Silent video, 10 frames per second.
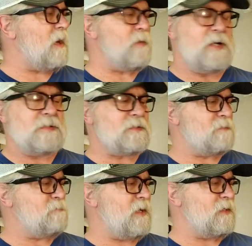I mean, it's as
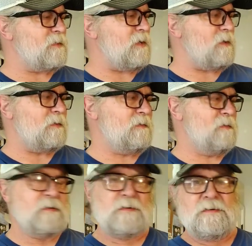big as any
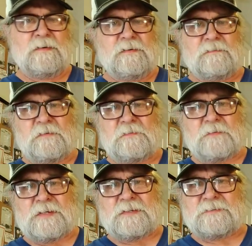
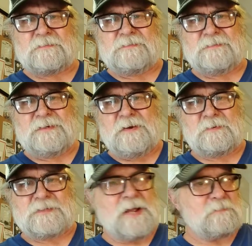50s,
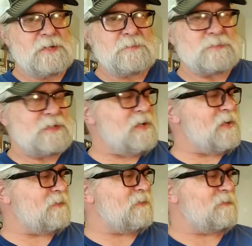type Gibson
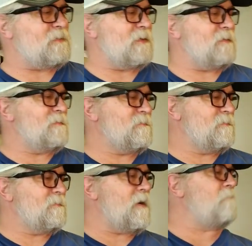neck that I